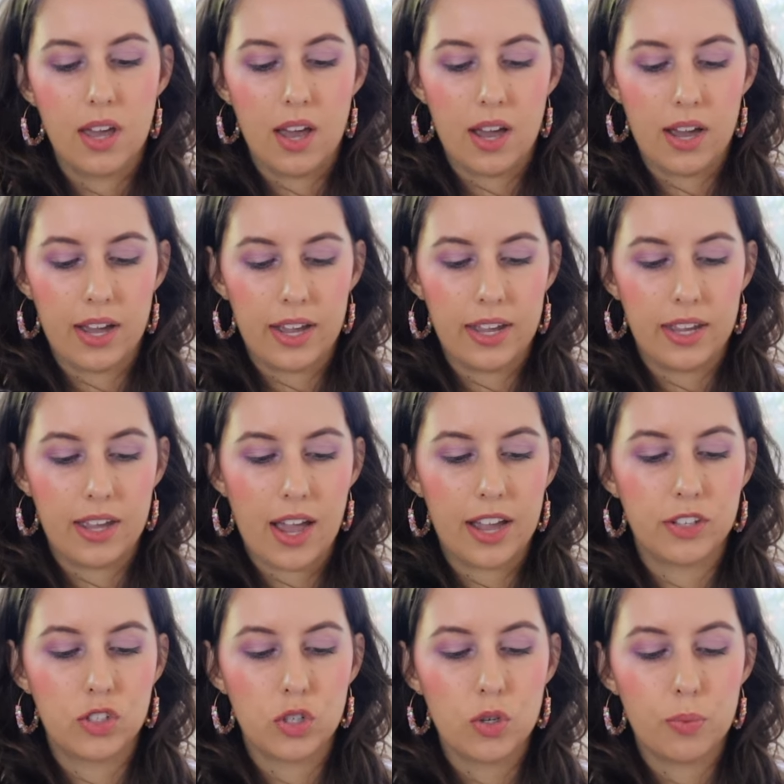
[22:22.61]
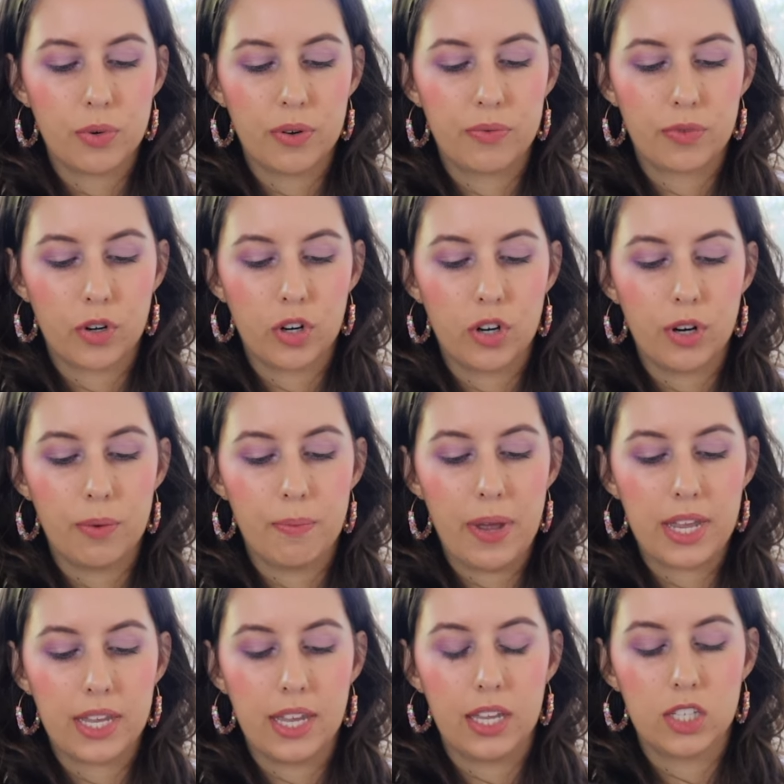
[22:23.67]
I do prefer
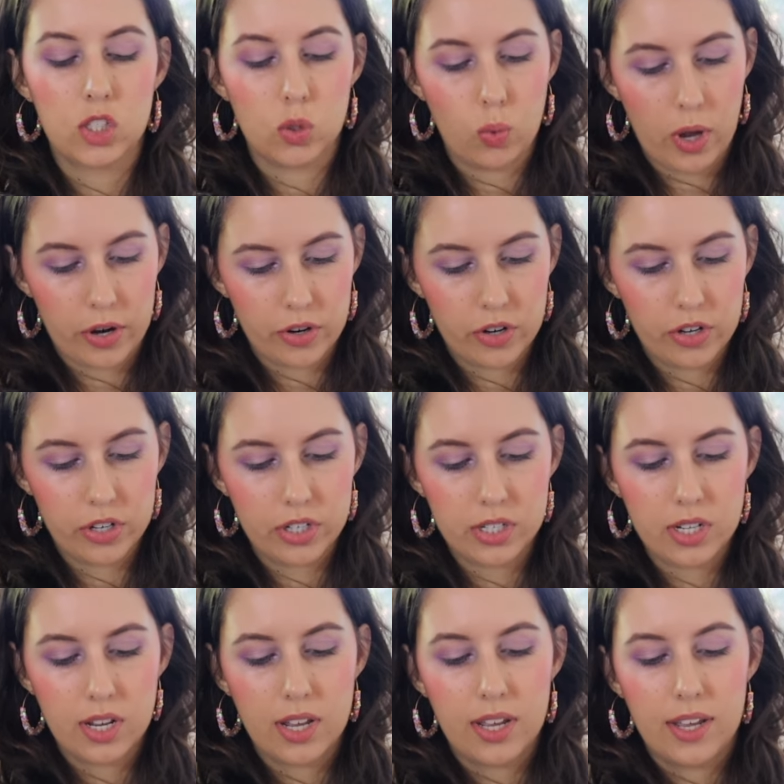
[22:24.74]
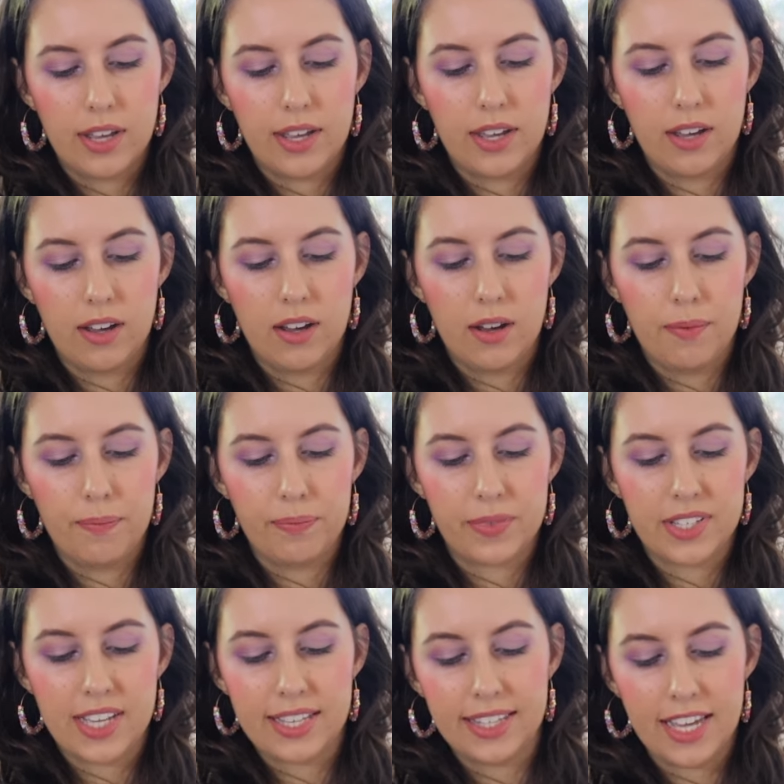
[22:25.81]
making sweaters
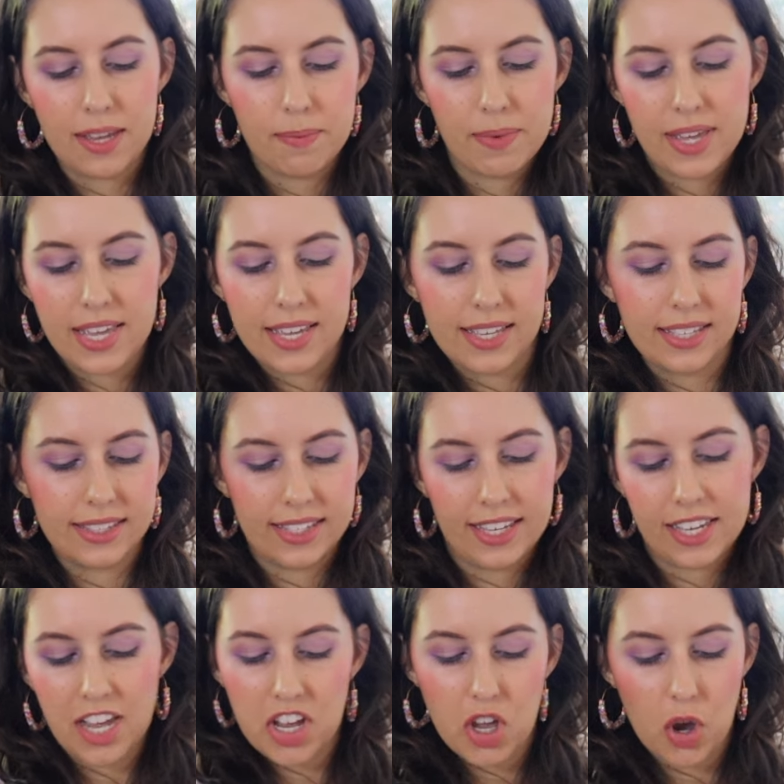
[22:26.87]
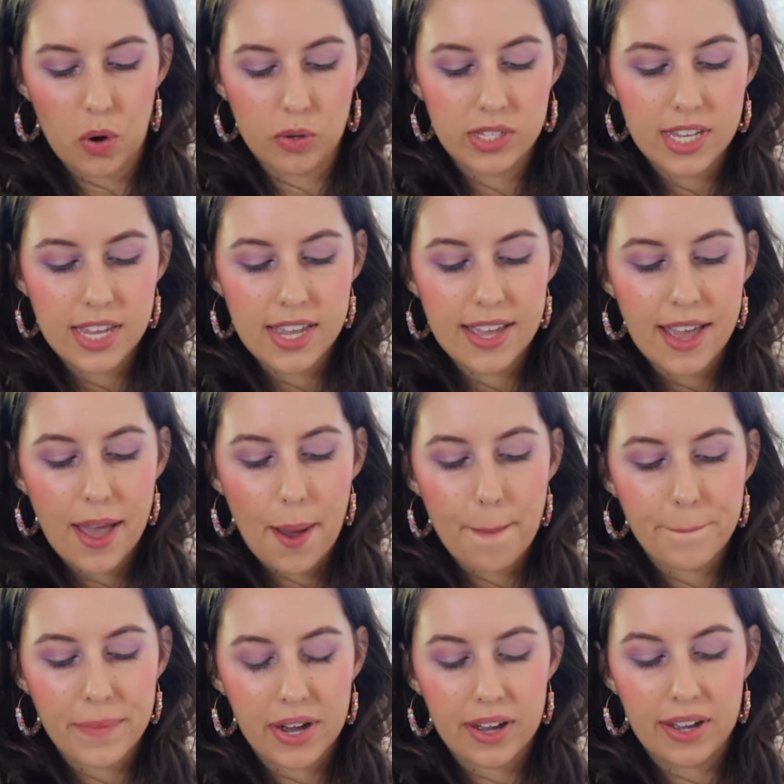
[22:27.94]
because I like being like cozy,
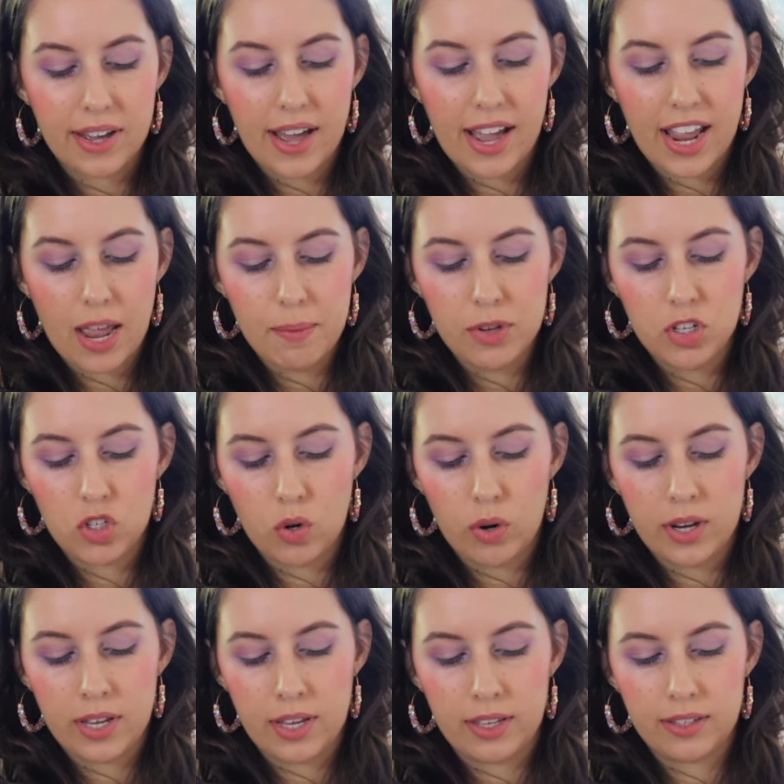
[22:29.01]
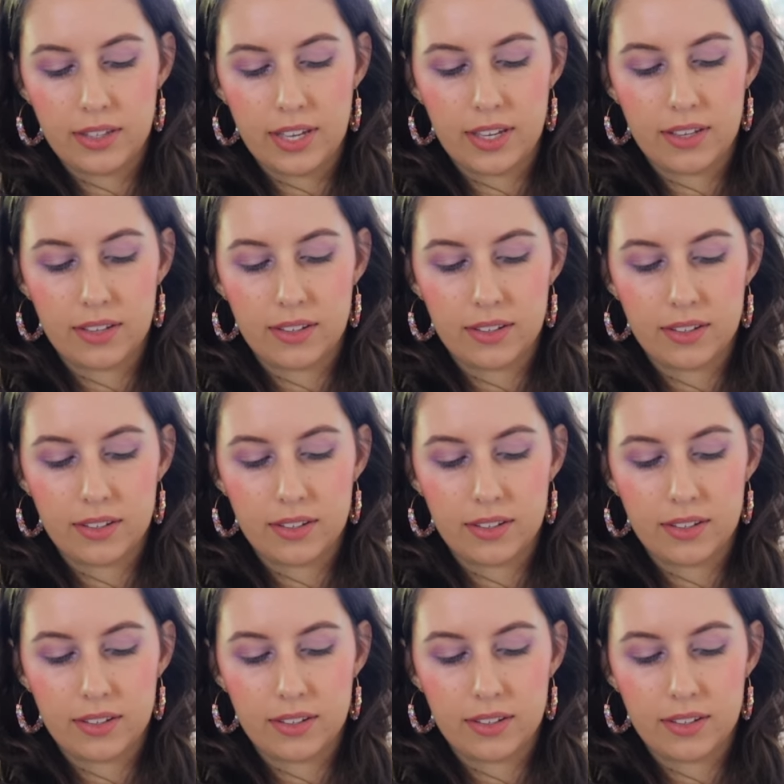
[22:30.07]
but I am enjoying, like,